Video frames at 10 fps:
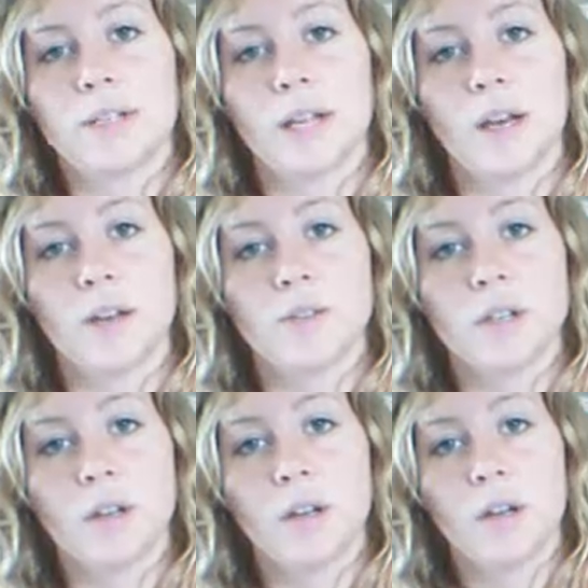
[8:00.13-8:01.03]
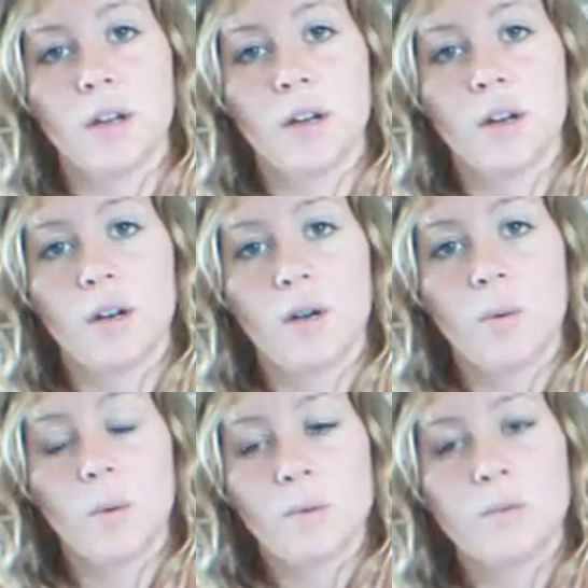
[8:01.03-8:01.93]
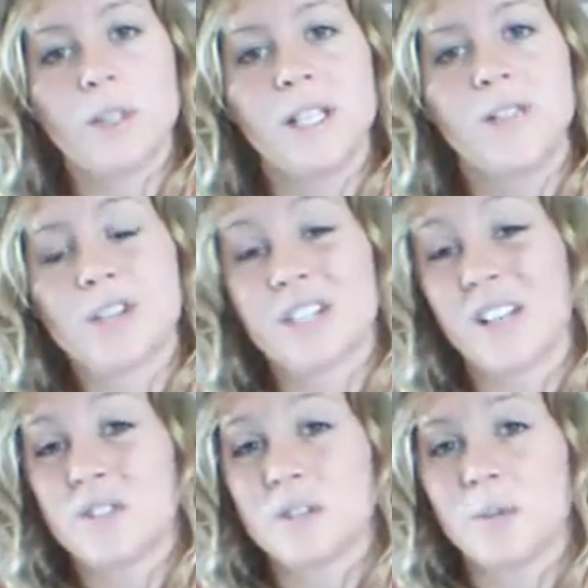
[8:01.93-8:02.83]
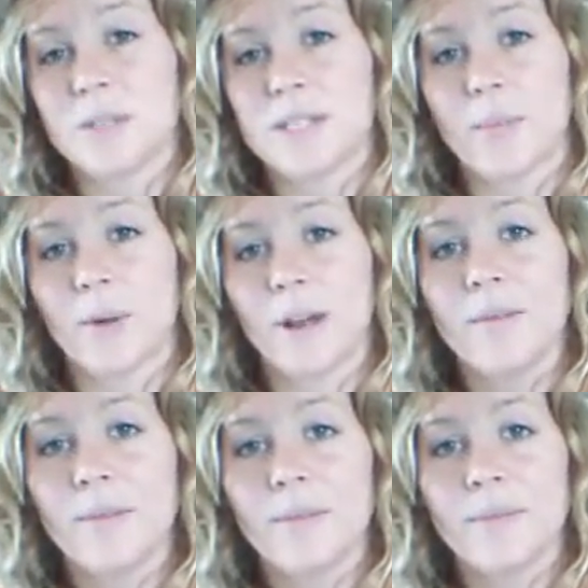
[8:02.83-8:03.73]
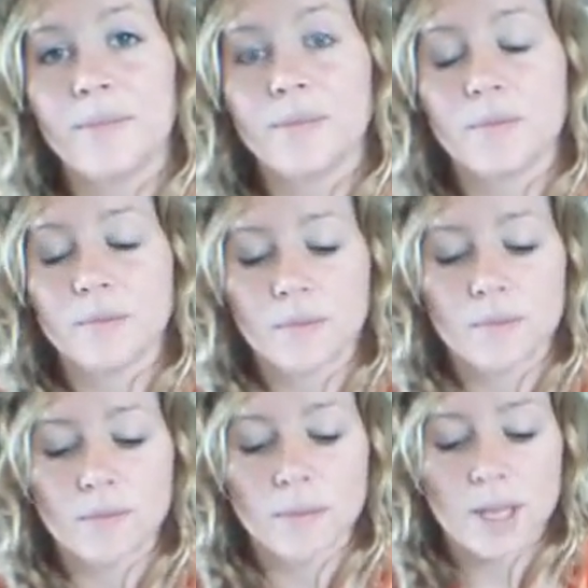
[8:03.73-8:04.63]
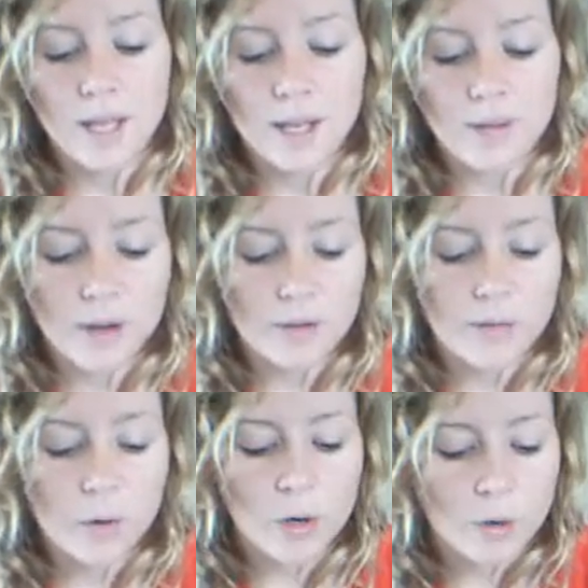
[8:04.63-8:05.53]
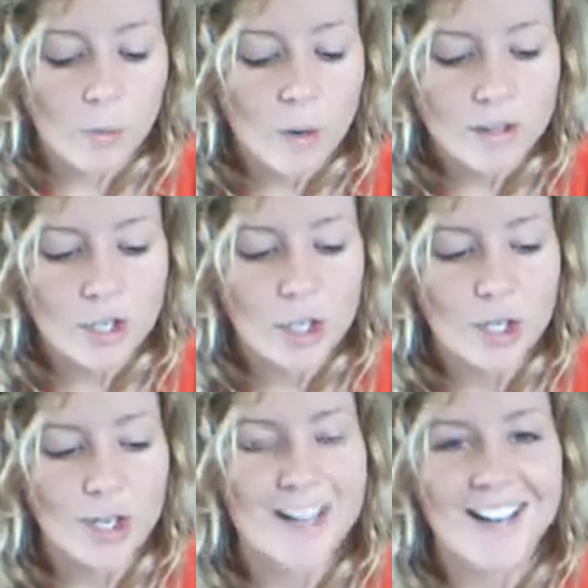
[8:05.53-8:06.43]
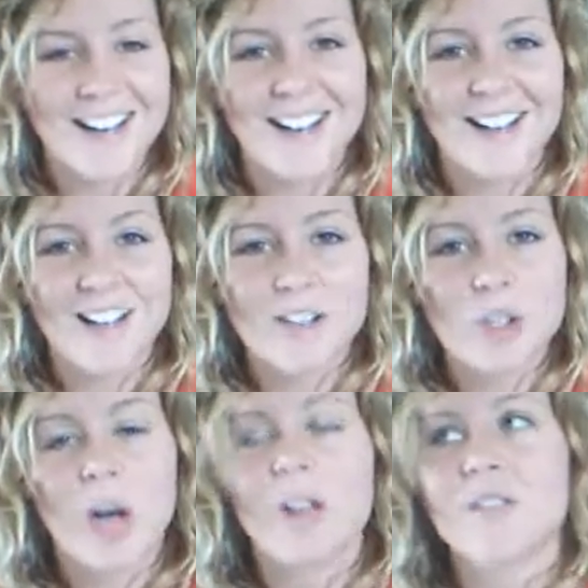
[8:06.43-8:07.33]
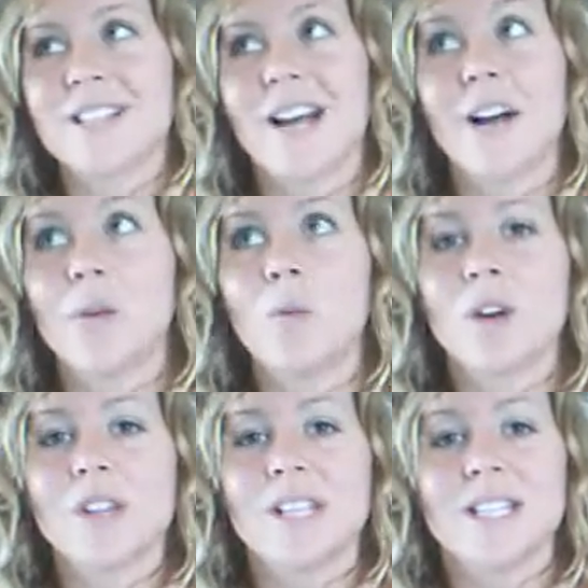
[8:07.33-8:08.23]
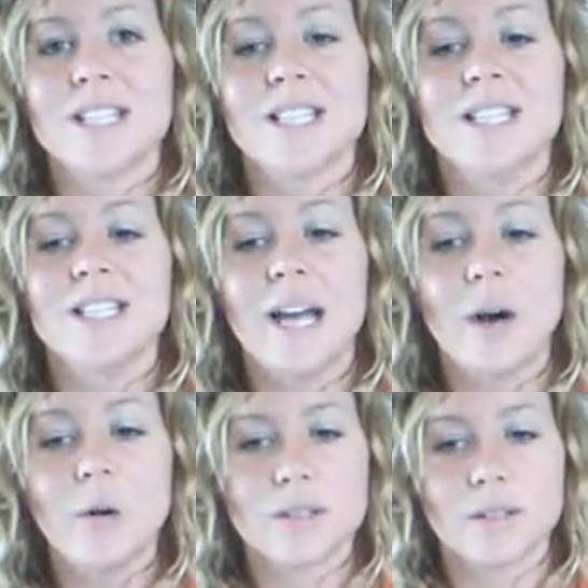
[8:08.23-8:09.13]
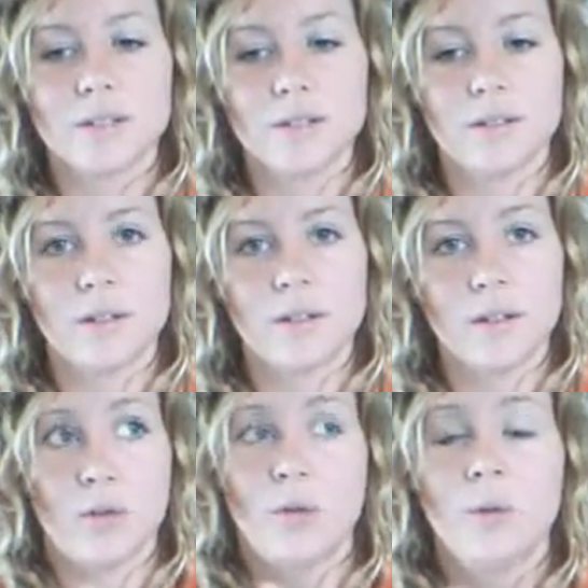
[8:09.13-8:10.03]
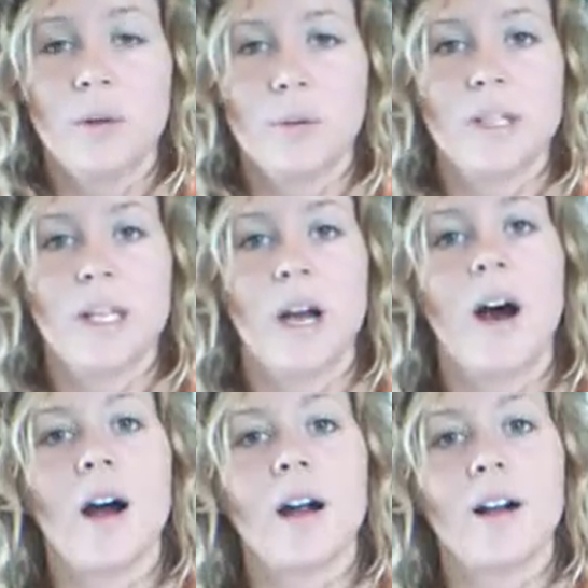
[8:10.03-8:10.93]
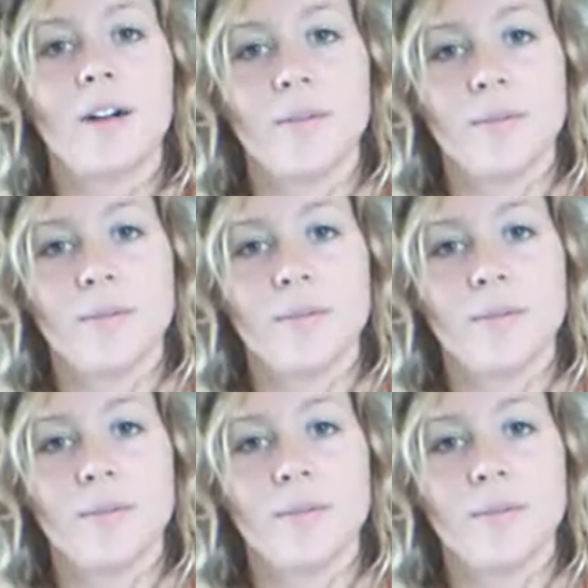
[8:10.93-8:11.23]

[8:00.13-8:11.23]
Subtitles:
ourselves when we believe ourselves to be separate? And therefore, the one cure to all of this unworthiness and doubt of who we really are